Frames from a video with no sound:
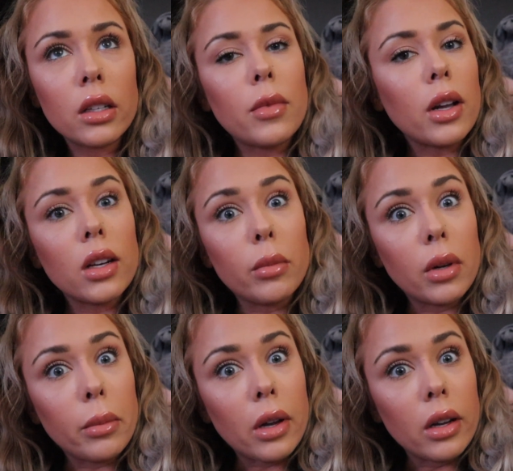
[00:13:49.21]
I'm not gonna
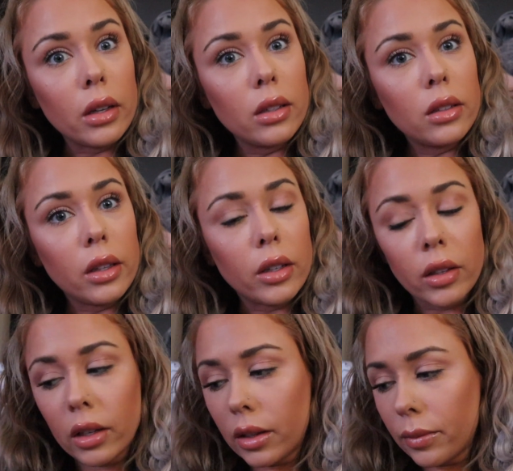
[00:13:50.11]
bring Bug, clearly.